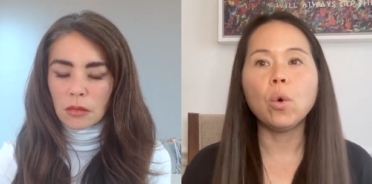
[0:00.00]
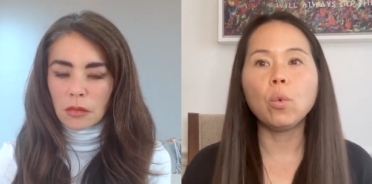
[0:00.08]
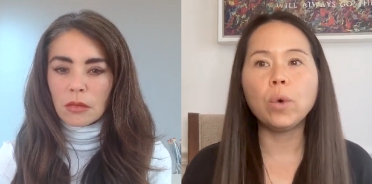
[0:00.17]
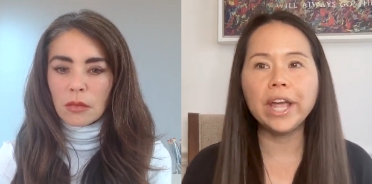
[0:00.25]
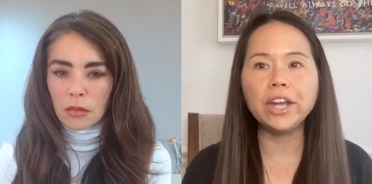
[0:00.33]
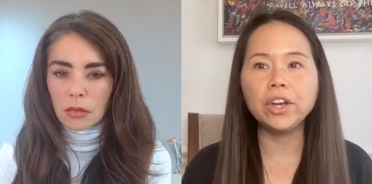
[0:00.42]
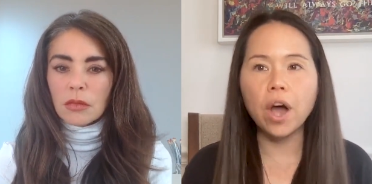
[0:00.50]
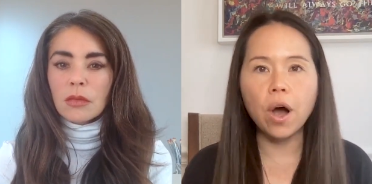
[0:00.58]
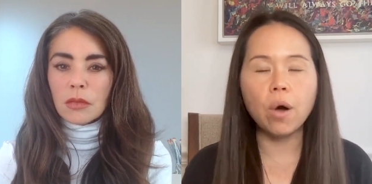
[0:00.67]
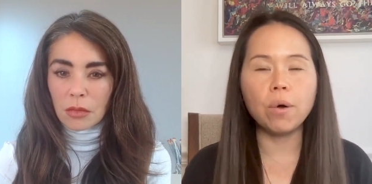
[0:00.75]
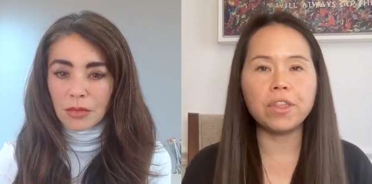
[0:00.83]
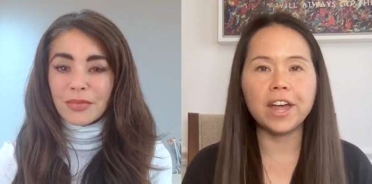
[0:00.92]
Speaker 1: We
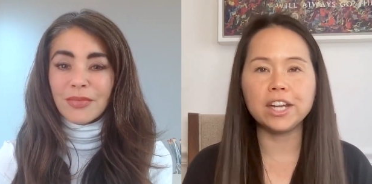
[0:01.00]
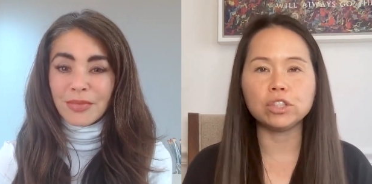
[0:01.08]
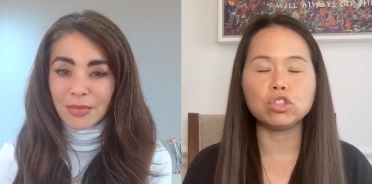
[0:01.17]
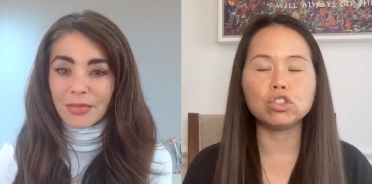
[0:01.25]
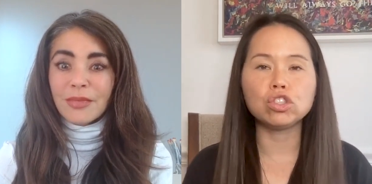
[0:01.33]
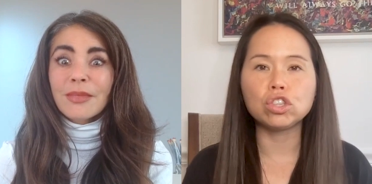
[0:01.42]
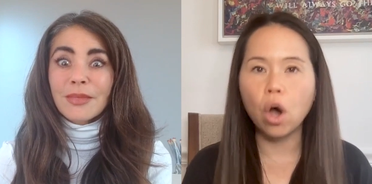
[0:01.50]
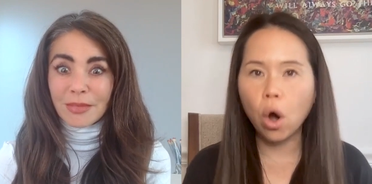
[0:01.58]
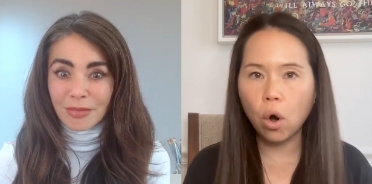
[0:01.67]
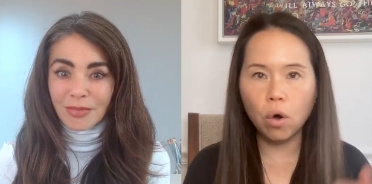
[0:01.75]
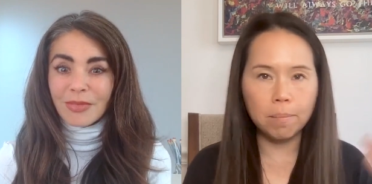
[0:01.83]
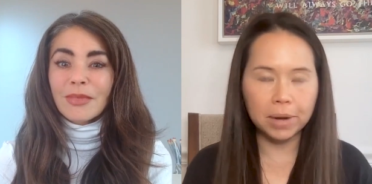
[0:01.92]
know that it's
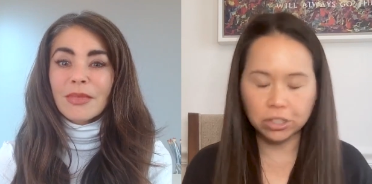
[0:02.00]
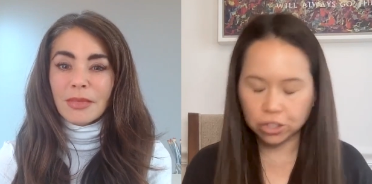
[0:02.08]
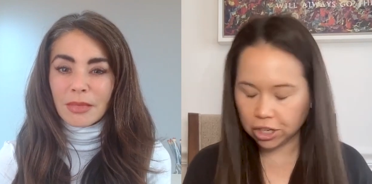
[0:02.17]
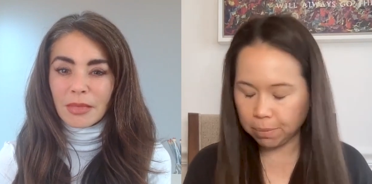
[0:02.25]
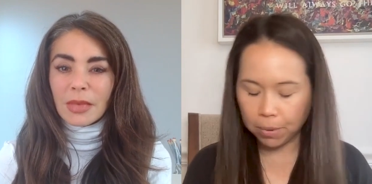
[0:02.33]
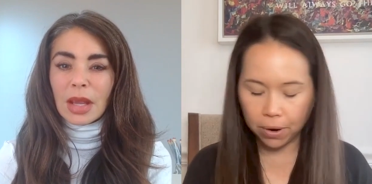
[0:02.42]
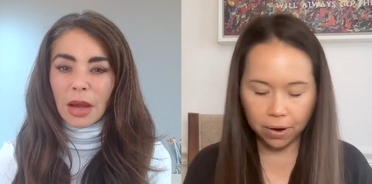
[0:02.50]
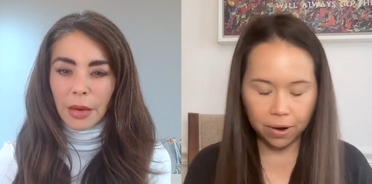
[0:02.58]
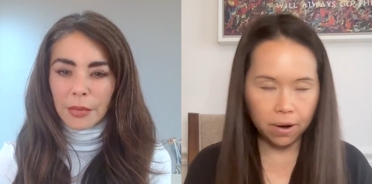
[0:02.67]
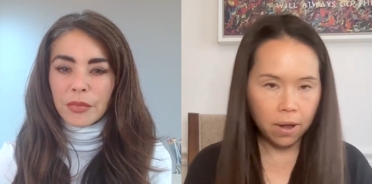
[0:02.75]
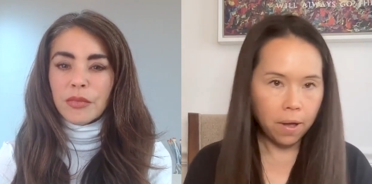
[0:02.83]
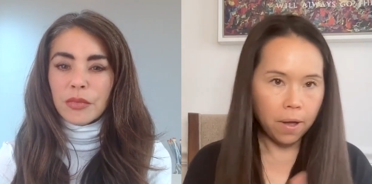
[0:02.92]
so much
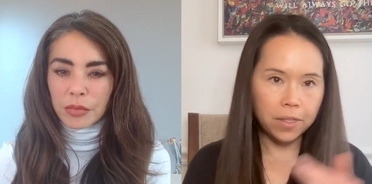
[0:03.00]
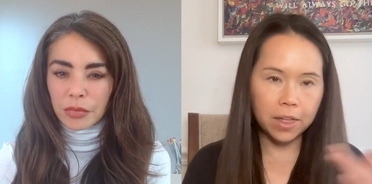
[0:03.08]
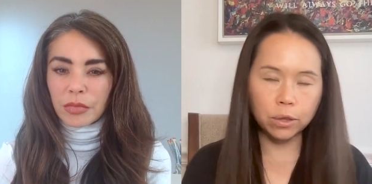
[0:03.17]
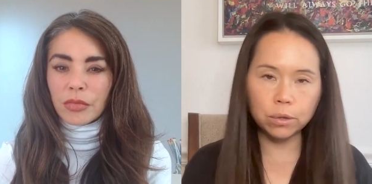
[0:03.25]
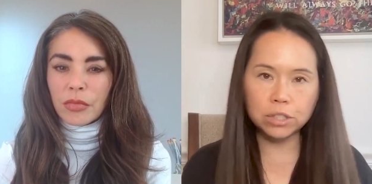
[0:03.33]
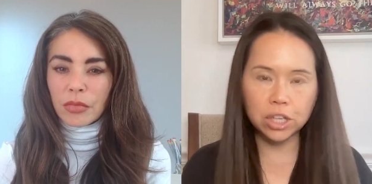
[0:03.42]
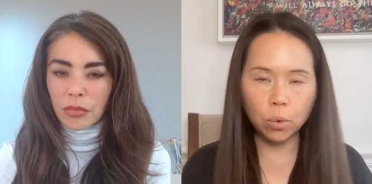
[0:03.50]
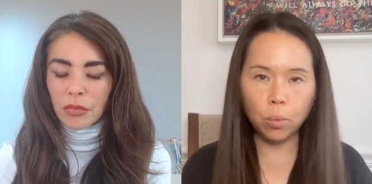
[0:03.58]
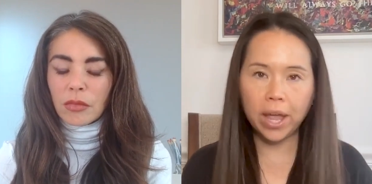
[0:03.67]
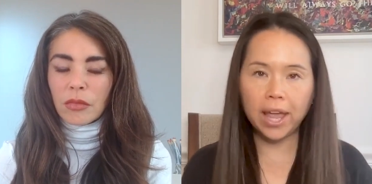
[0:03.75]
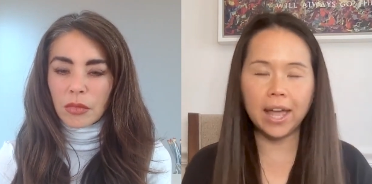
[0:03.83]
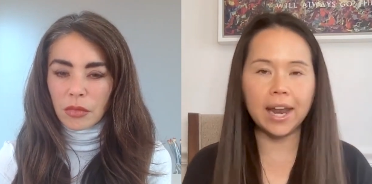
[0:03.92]
deeper than losing
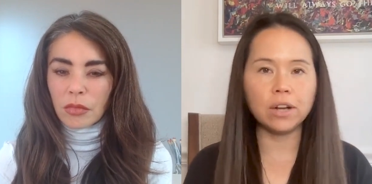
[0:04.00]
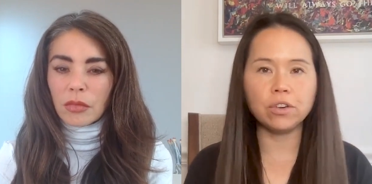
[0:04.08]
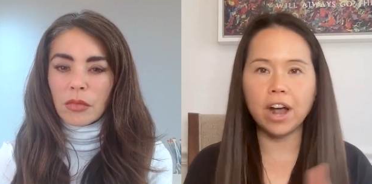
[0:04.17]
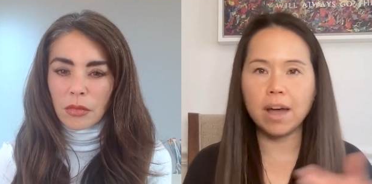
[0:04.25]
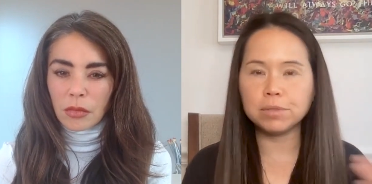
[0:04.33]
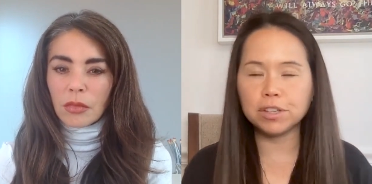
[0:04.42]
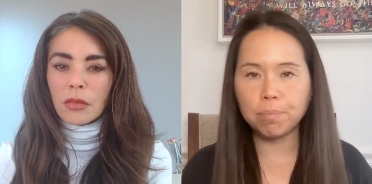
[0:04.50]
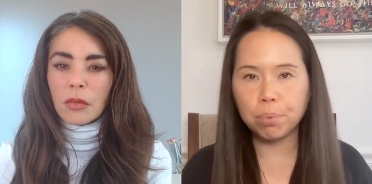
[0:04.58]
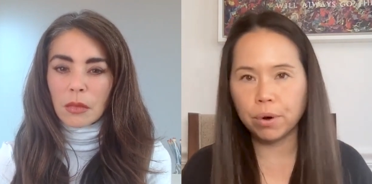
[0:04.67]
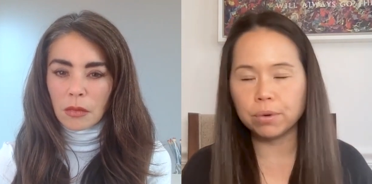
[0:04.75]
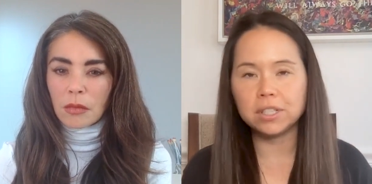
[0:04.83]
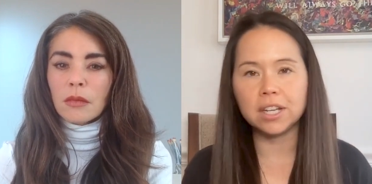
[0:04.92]
weight and grams of
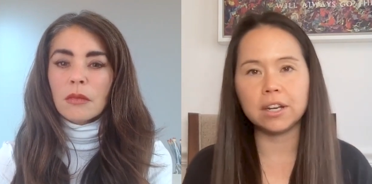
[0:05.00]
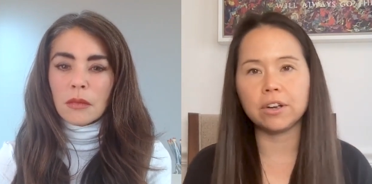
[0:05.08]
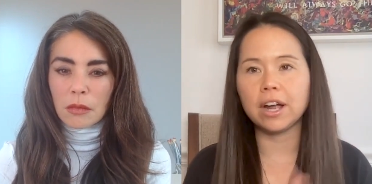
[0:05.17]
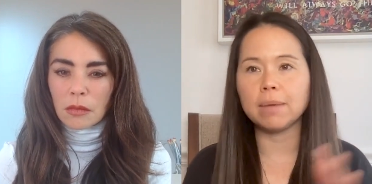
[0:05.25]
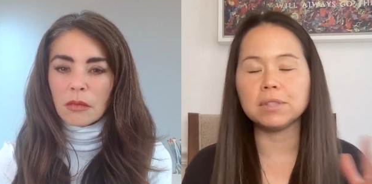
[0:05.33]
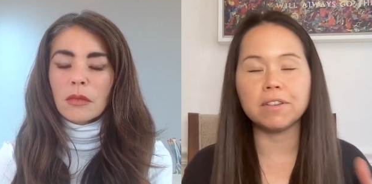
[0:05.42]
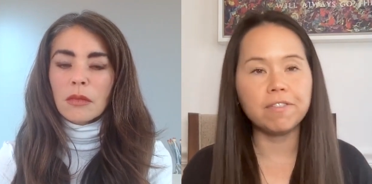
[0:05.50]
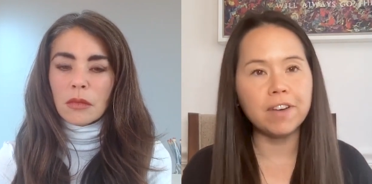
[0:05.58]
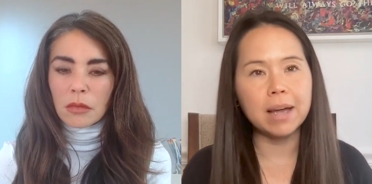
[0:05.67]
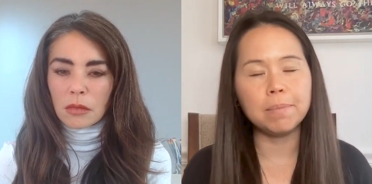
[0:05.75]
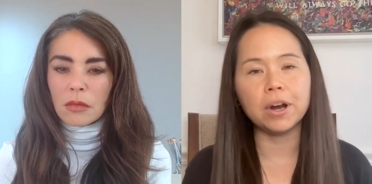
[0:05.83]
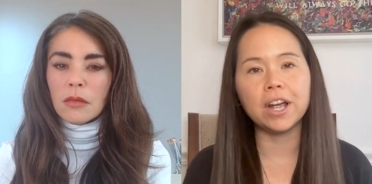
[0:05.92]
protein and grams of
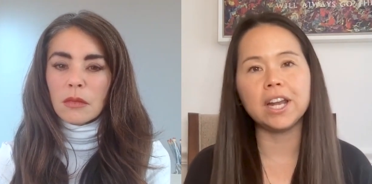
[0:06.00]
fiber.